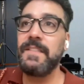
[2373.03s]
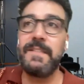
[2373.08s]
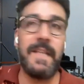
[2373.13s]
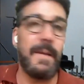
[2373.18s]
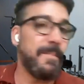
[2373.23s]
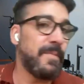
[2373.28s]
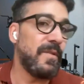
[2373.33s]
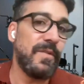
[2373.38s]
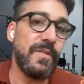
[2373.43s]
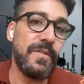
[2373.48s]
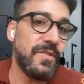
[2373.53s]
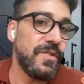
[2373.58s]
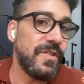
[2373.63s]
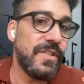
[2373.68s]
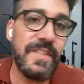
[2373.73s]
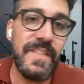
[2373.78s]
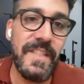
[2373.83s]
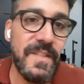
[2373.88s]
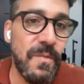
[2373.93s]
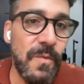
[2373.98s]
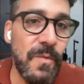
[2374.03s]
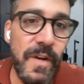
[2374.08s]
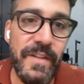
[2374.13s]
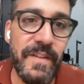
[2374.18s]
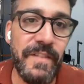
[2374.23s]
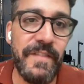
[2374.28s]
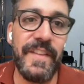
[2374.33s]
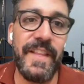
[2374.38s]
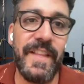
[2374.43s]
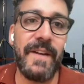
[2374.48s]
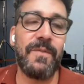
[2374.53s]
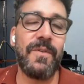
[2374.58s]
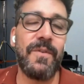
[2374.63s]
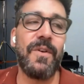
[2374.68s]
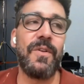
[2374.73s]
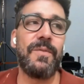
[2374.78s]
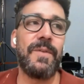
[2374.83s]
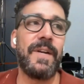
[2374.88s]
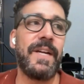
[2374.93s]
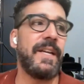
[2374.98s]
That producer just doesn't want you for that
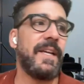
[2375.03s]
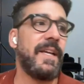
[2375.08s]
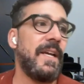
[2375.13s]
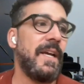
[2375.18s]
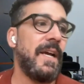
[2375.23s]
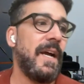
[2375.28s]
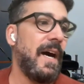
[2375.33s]
role, right?